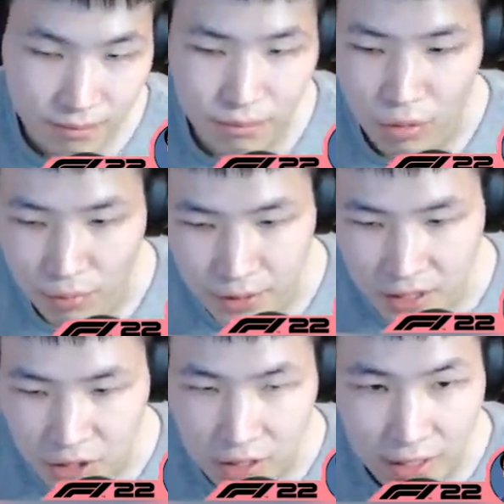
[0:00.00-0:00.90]
Pole
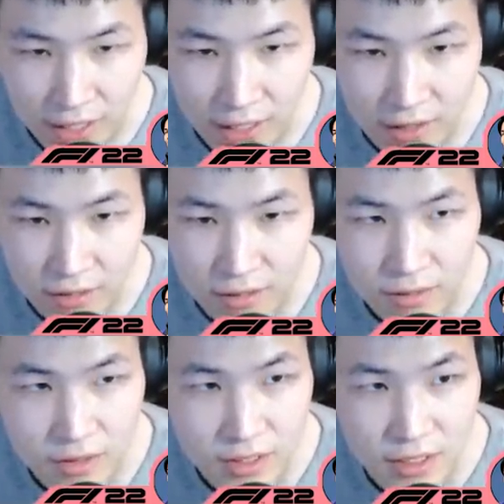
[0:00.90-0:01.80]
position again
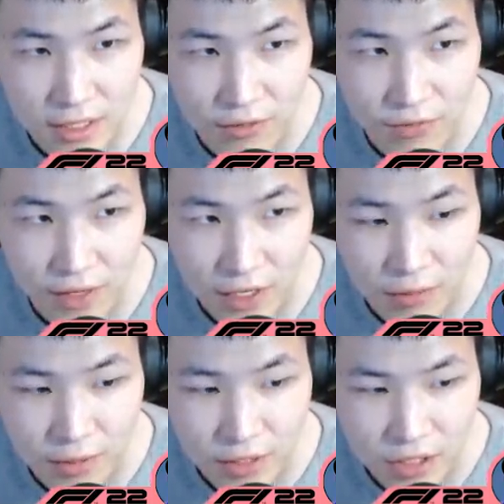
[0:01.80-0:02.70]
solidifying our
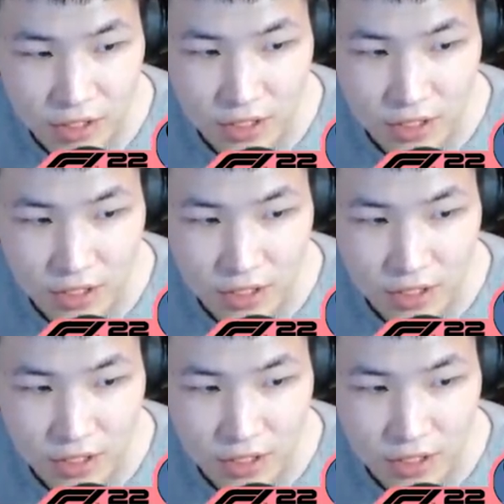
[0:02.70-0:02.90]
position